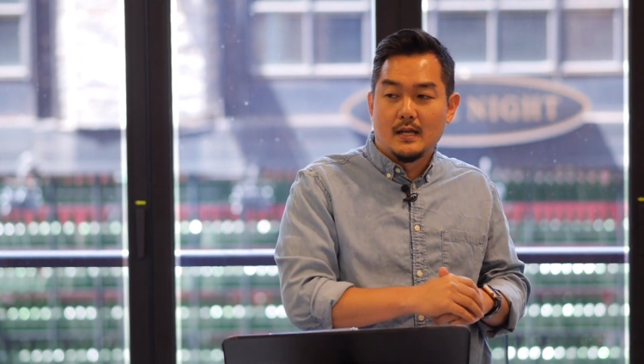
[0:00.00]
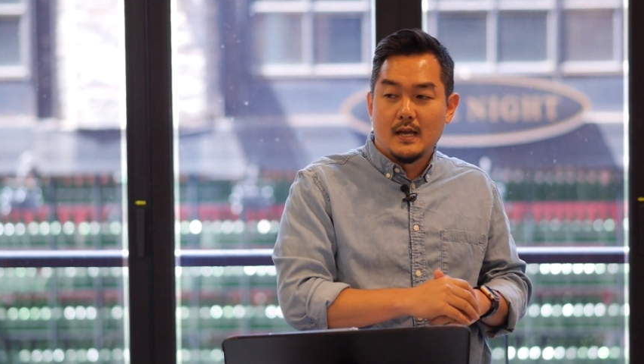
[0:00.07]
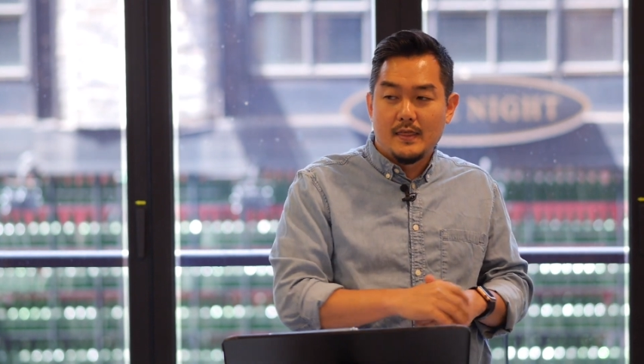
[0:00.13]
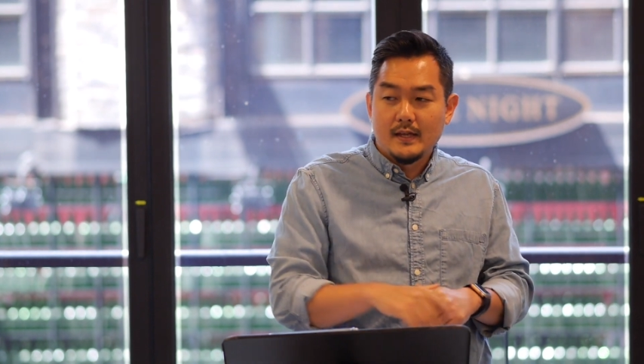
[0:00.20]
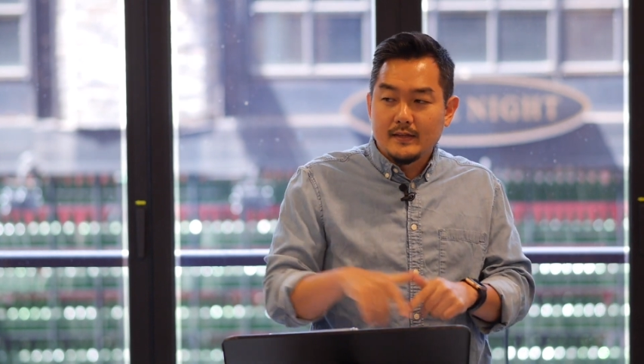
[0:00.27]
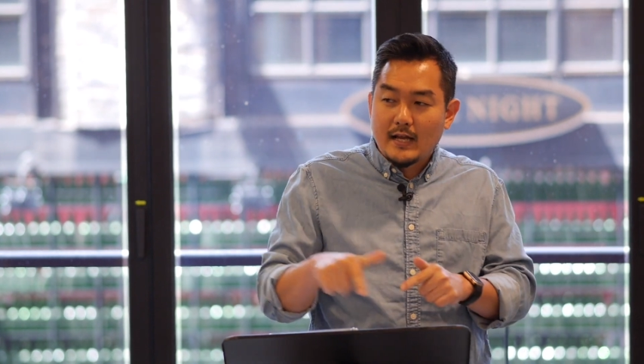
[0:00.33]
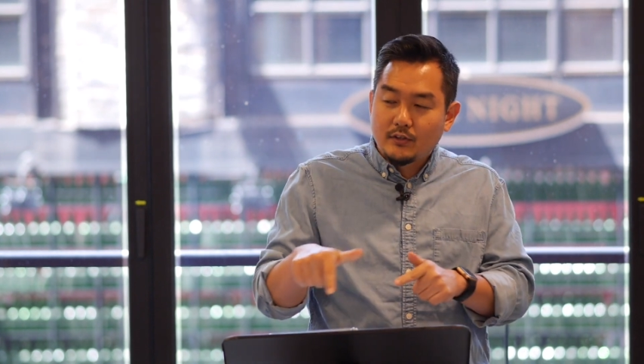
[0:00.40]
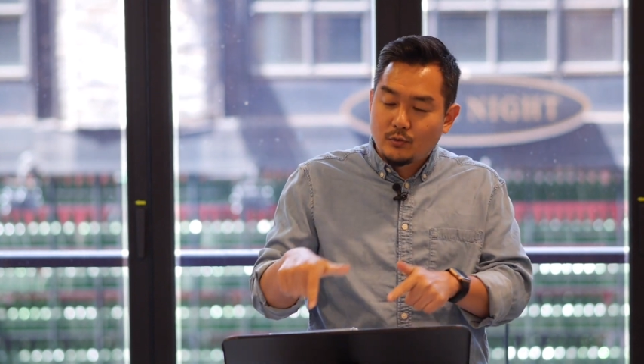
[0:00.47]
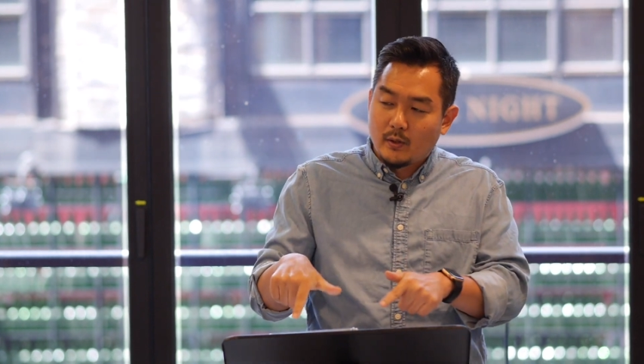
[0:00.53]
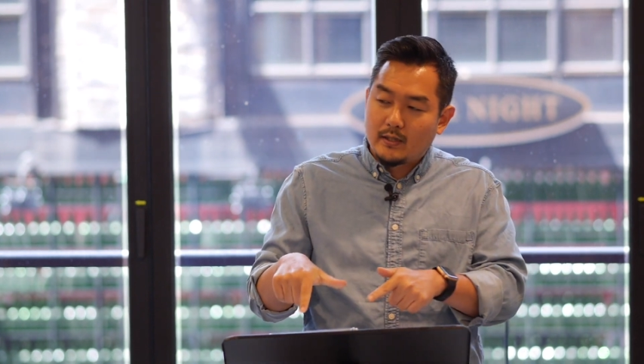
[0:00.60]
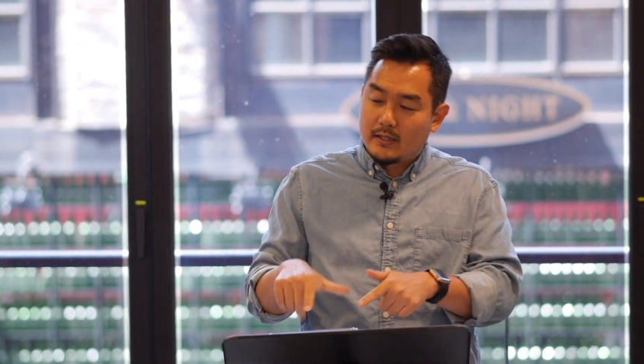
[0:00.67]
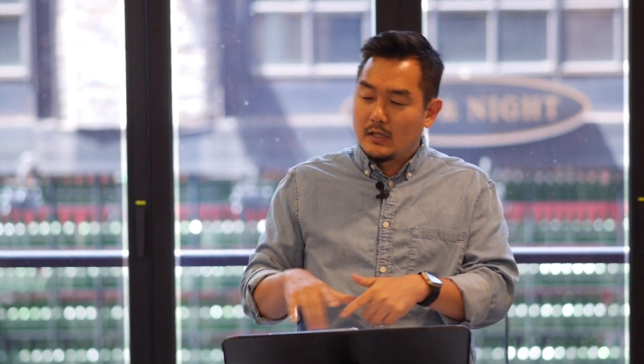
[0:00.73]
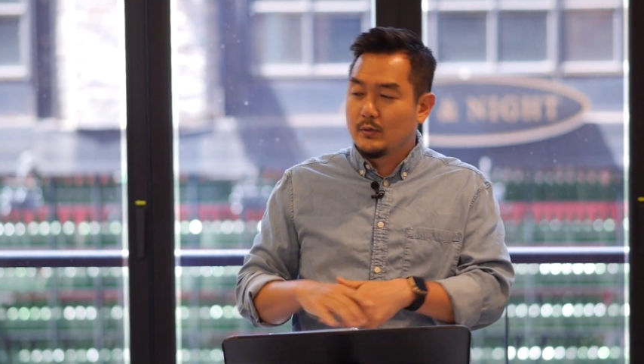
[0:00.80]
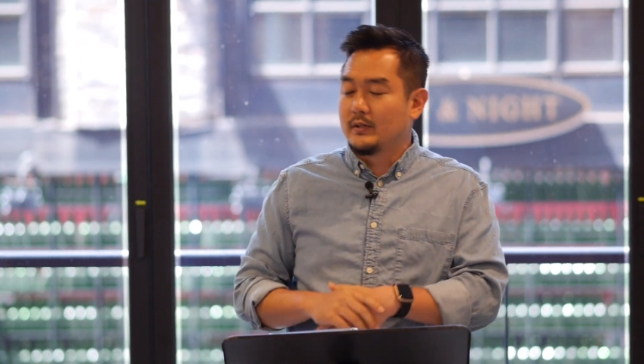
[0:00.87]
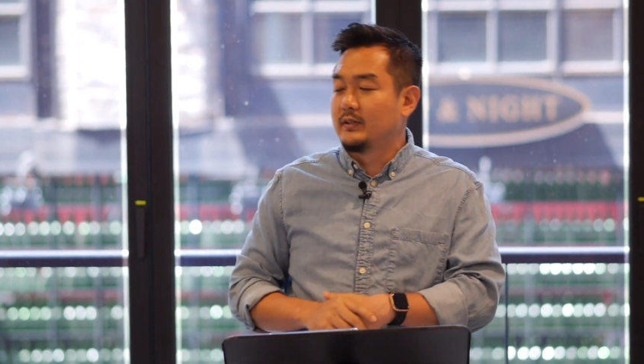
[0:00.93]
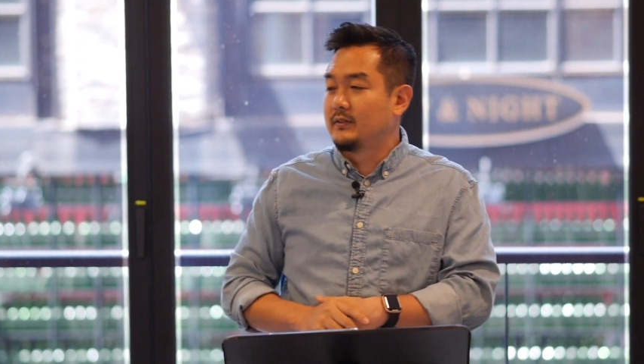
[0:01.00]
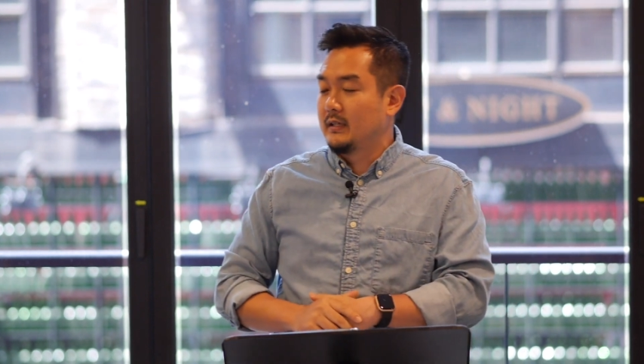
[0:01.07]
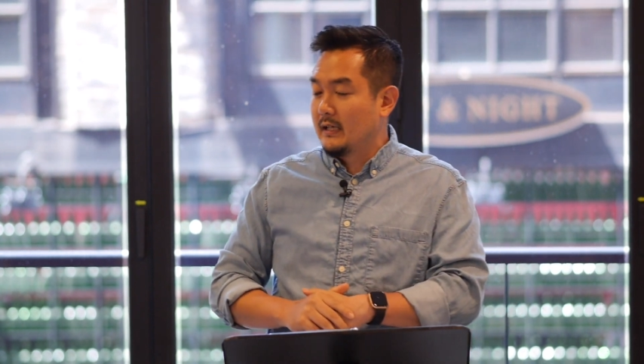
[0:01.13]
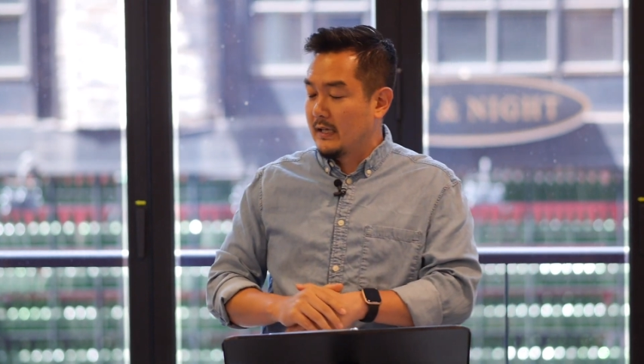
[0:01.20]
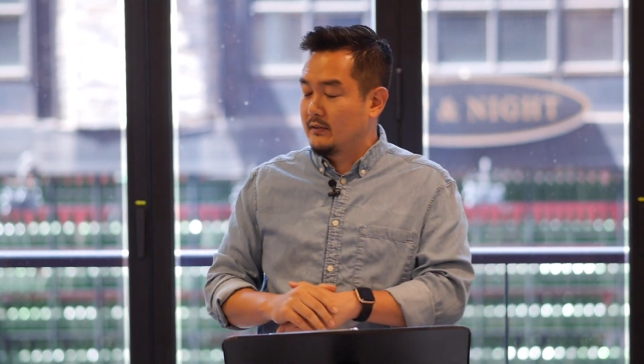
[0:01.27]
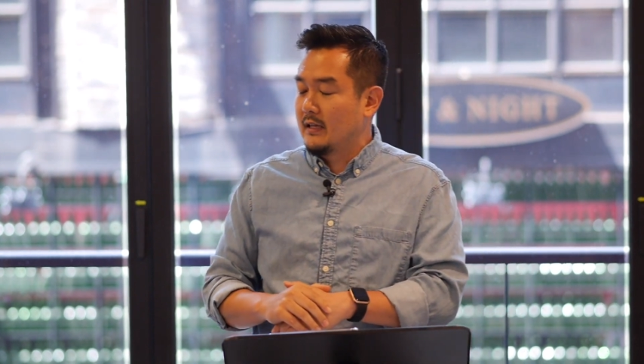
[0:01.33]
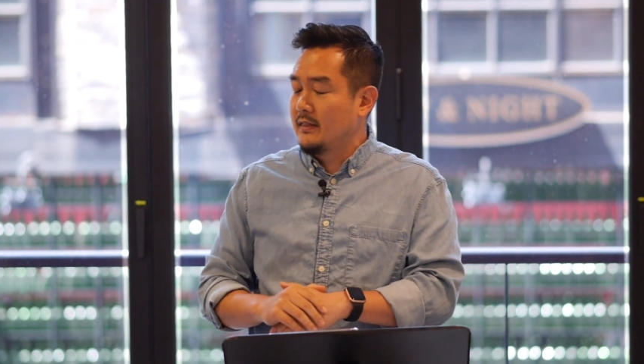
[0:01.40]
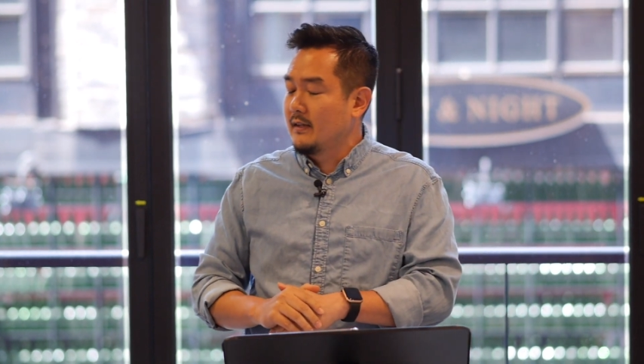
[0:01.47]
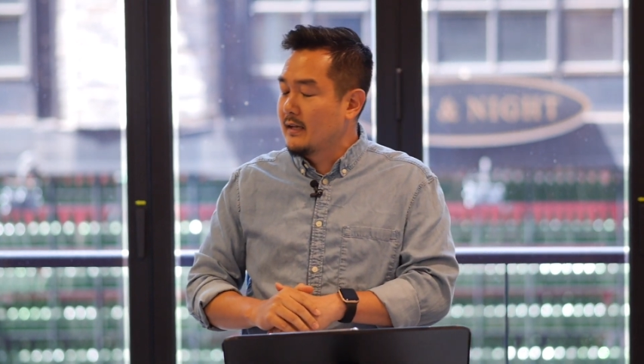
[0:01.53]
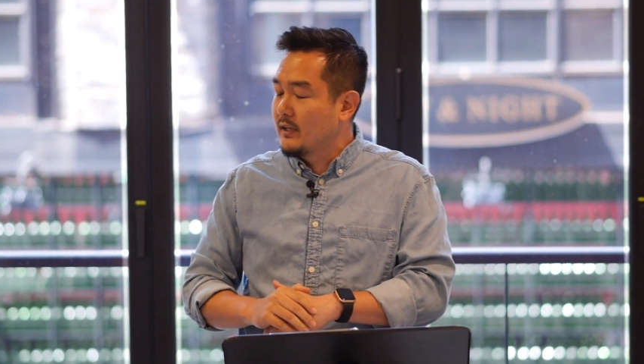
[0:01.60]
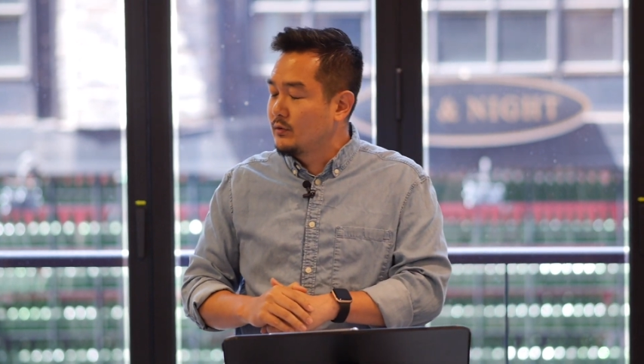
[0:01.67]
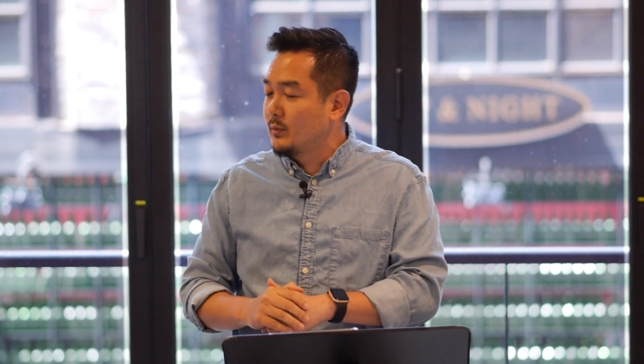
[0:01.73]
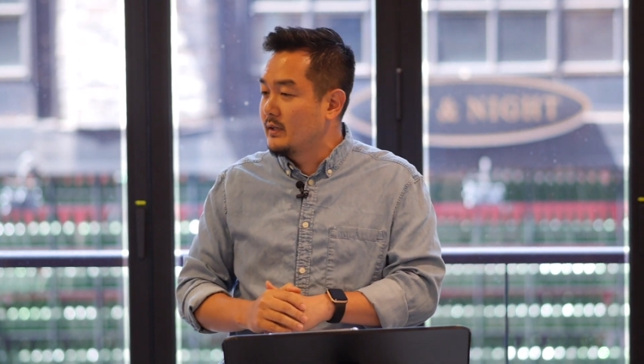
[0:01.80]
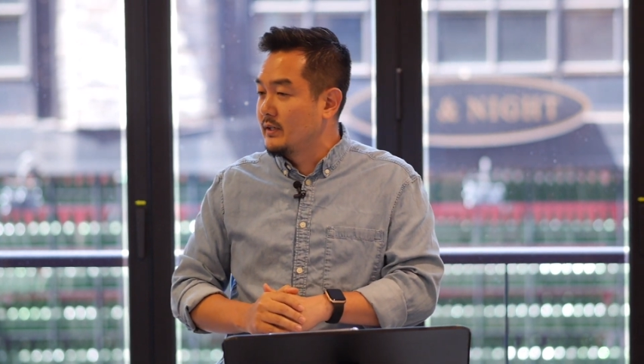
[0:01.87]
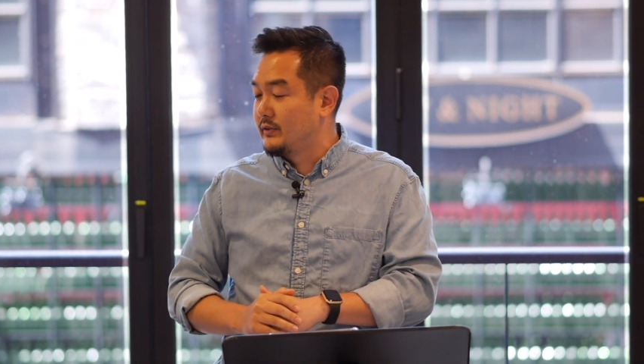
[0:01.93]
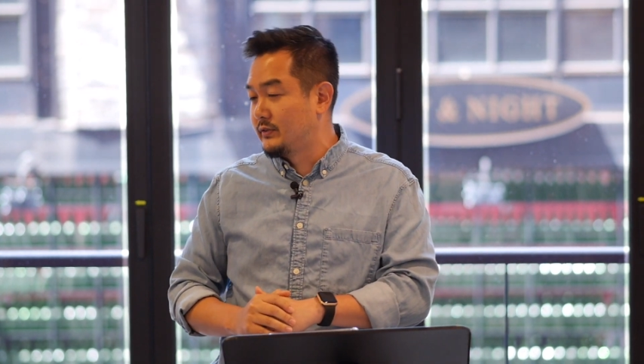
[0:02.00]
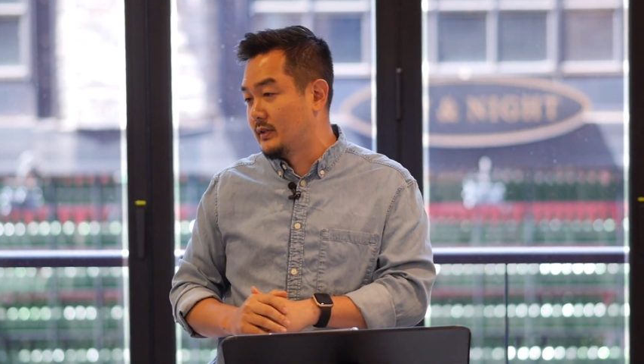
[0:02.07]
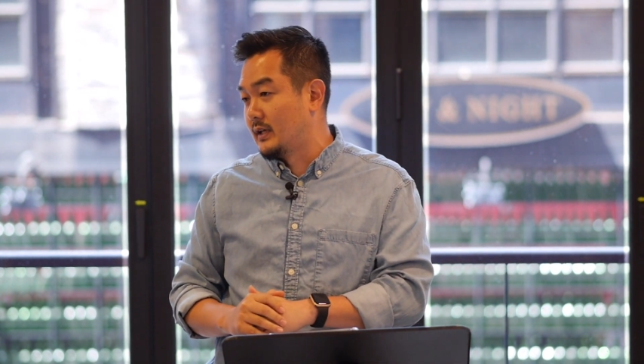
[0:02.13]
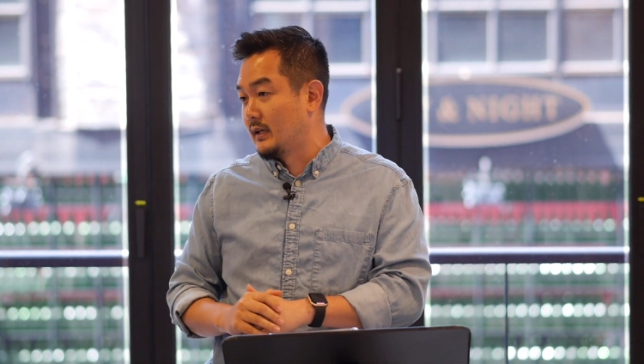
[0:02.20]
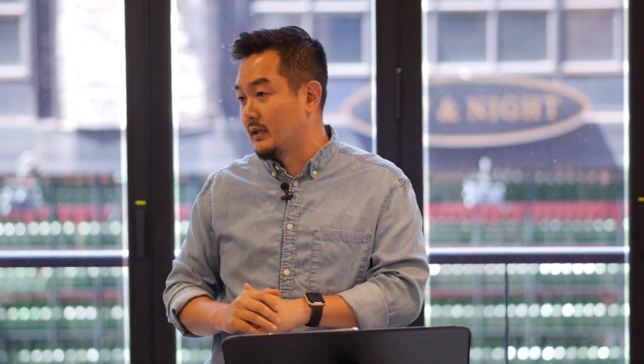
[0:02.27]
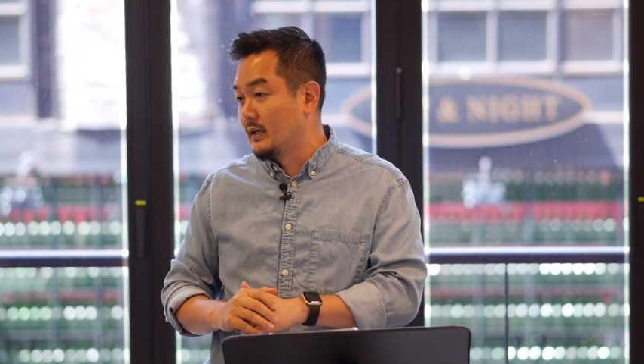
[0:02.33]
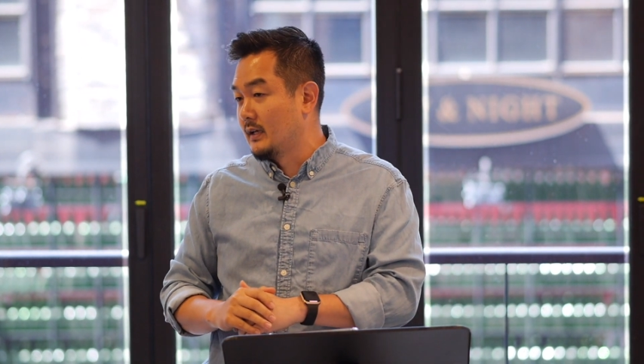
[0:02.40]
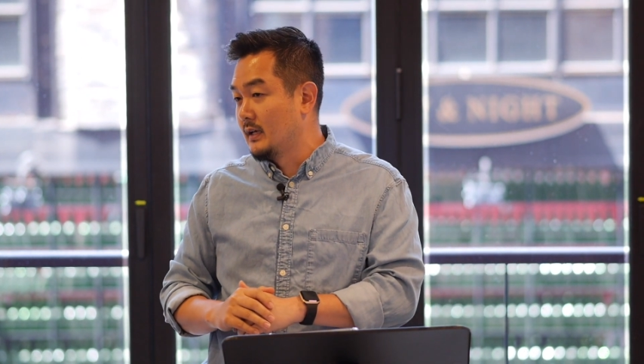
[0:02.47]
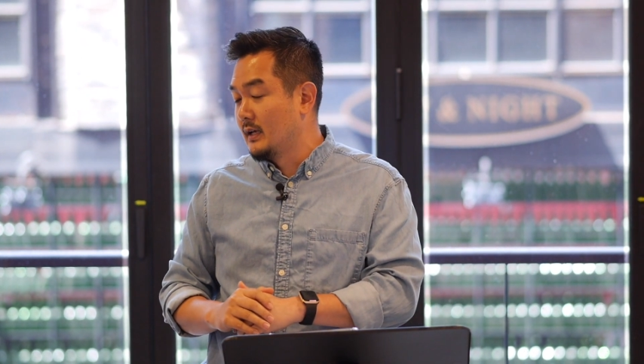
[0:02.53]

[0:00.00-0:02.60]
I think that's what he's saying.